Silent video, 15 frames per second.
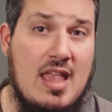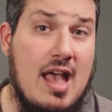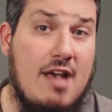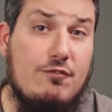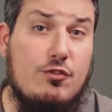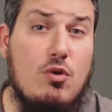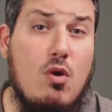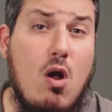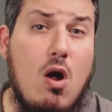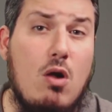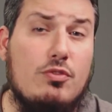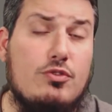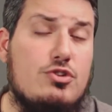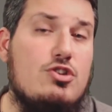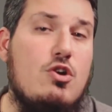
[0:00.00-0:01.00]
After all,
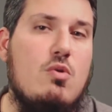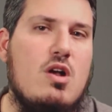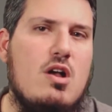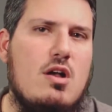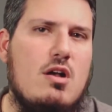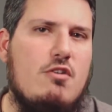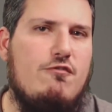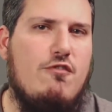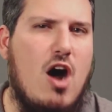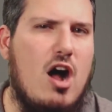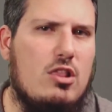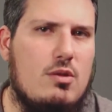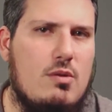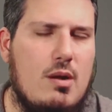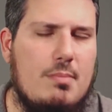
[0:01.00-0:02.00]
there's no
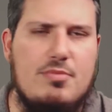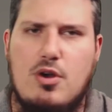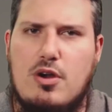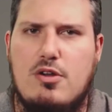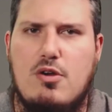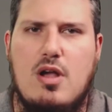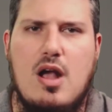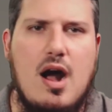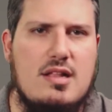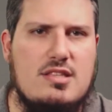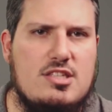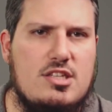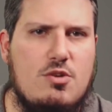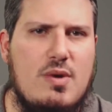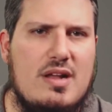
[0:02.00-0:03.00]
follow up, there are no
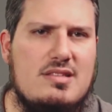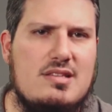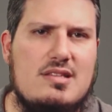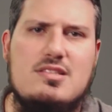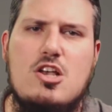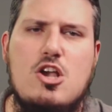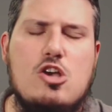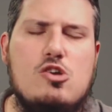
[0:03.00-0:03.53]
consequences.